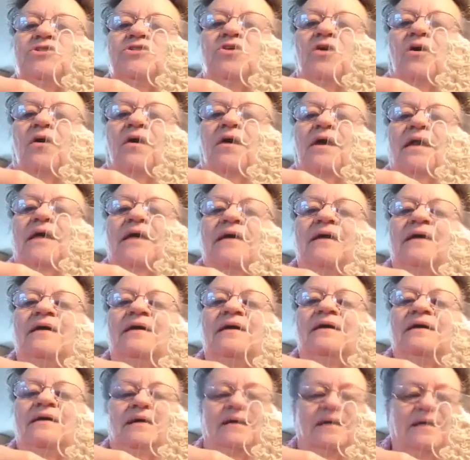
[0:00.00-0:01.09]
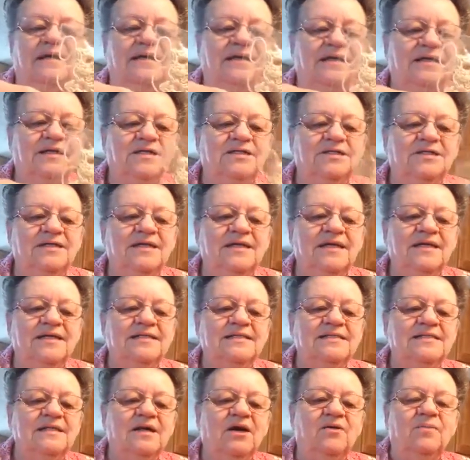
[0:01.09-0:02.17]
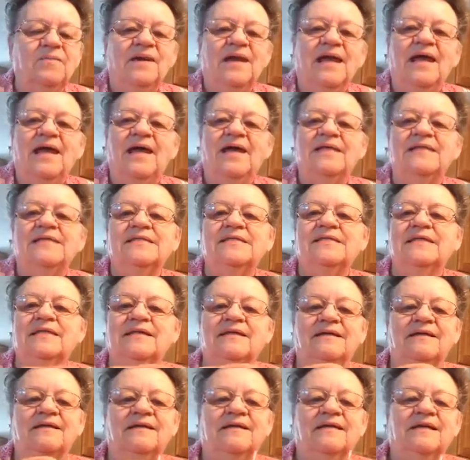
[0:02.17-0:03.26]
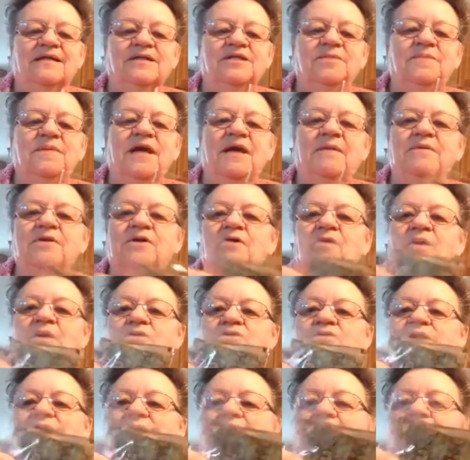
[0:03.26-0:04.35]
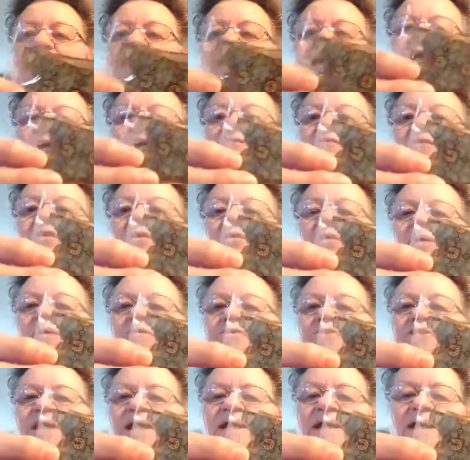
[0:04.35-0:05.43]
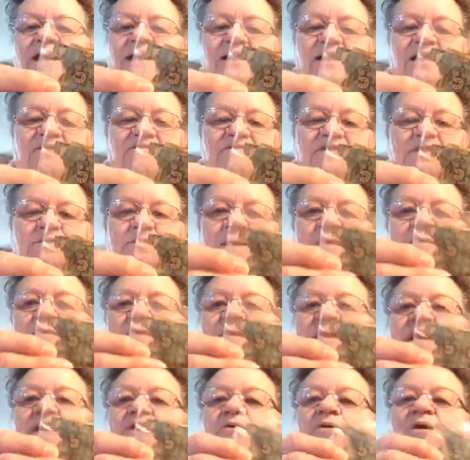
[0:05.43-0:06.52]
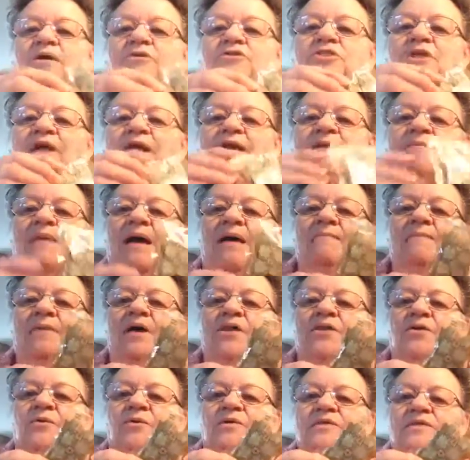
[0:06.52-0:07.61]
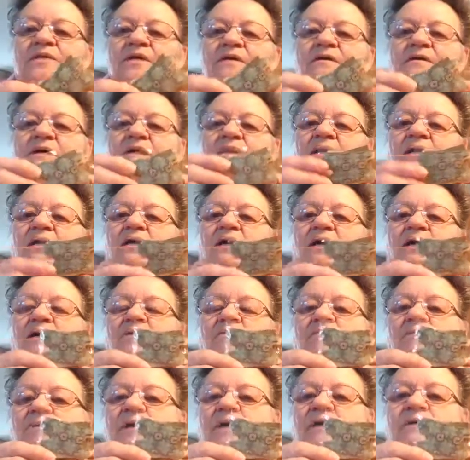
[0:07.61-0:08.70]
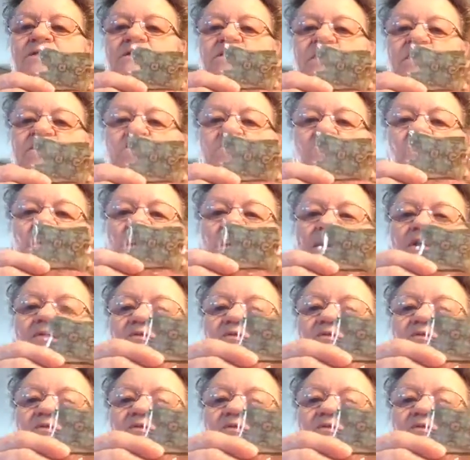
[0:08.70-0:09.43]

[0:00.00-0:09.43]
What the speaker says: darling? She is so blessed to be able to crochet, and I can't even crochet. I love these people that can crochet, and my mother was such a work